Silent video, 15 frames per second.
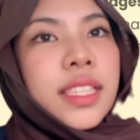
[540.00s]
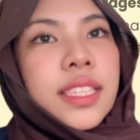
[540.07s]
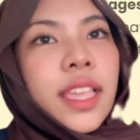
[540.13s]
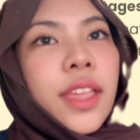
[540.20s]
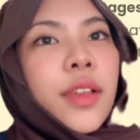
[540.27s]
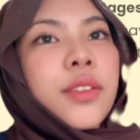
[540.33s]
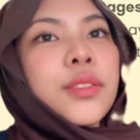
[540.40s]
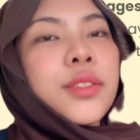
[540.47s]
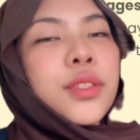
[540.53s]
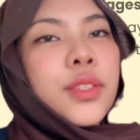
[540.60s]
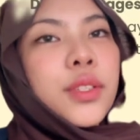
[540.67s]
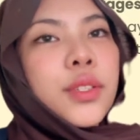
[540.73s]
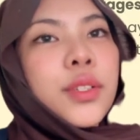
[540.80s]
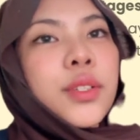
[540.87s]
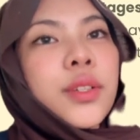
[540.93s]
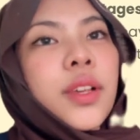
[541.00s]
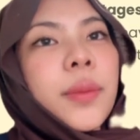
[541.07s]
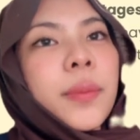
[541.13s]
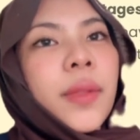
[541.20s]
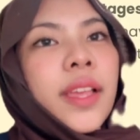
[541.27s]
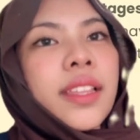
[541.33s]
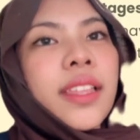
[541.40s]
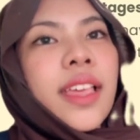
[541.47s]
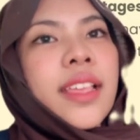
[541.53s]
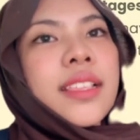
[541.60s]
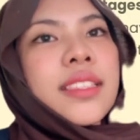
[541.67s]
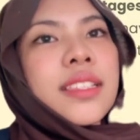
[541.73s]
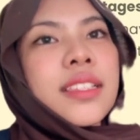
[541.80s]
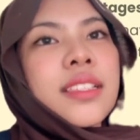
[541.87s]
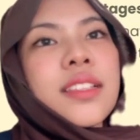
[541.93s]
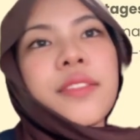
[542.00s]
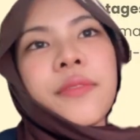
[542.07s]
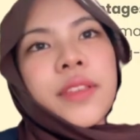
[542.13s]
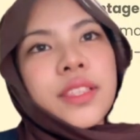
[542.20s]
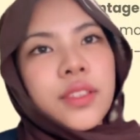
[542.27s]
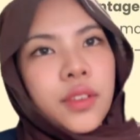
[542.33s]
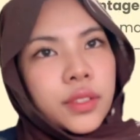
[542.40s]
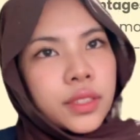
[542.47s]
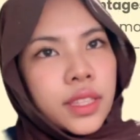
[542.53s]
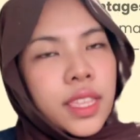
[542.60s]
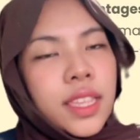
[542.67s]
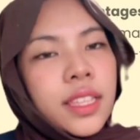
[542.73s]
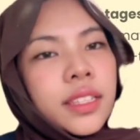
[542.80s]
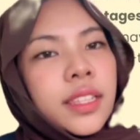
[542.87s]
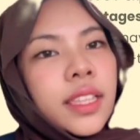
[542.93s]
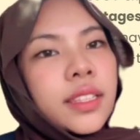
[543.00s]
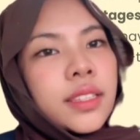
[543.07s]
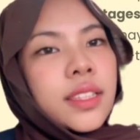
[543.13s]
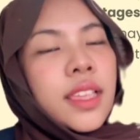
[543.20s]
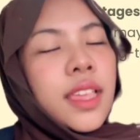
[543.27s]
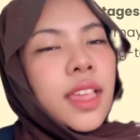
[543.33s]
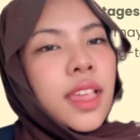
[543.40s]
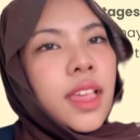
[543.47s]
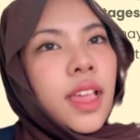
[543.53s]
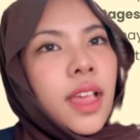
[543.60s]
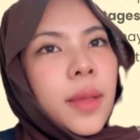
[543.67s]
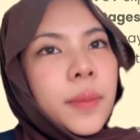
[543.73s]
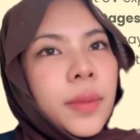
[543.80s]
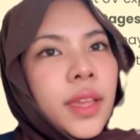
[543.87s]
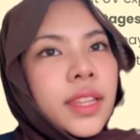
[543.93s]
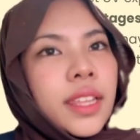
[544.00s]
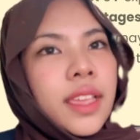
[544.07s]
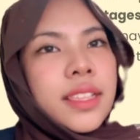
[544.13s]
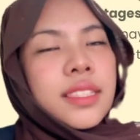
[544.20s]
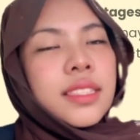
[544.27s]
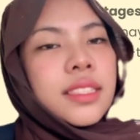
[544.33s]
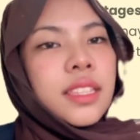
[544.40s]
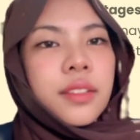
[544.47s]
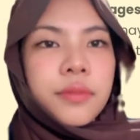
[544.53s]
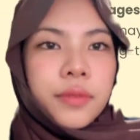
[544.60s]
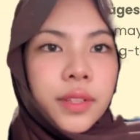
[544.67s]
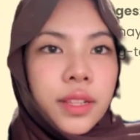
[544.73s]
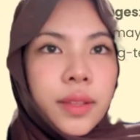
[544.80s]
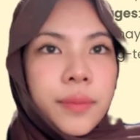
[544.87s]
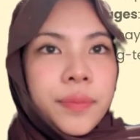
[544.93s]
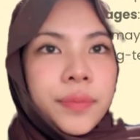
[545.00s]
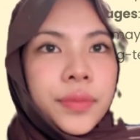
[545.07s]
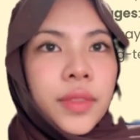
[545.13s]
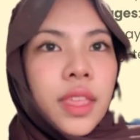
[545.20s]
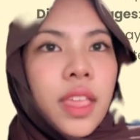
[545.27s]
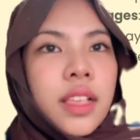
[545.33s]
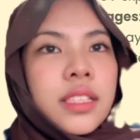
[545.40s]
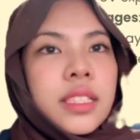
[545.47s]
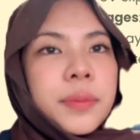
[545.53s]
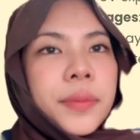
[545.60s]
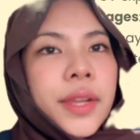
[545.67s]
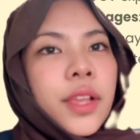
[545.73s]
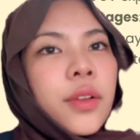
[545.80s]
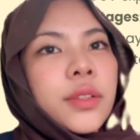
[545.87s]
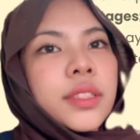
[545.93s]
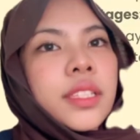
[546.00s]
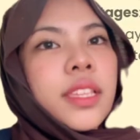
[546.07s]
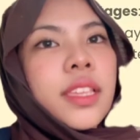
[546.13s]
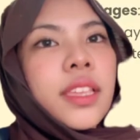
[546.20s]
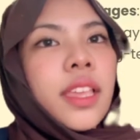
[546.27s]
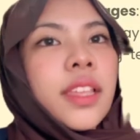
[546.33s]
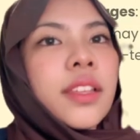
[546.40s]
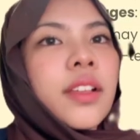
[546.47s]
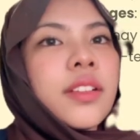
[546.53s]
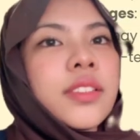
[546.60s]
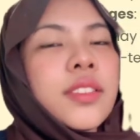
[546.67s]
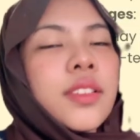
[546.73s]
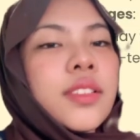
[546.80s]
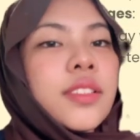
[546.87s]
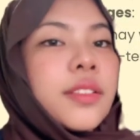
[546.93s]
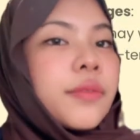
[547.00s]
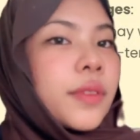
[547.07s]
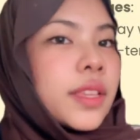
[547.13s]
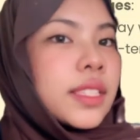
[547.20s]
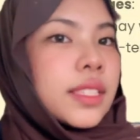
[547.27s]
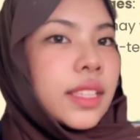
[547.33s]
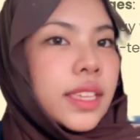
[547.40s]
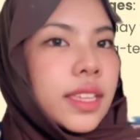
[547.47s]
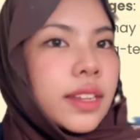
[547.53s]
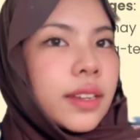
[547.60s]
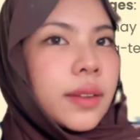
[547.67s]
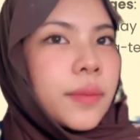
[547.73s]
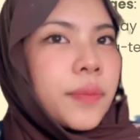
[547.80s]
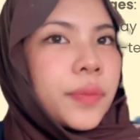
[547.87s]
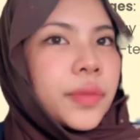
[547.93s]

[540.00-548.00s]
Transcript: TiO2 applied as a surface coating, that applied as thin film, spray coating, and also surface layer.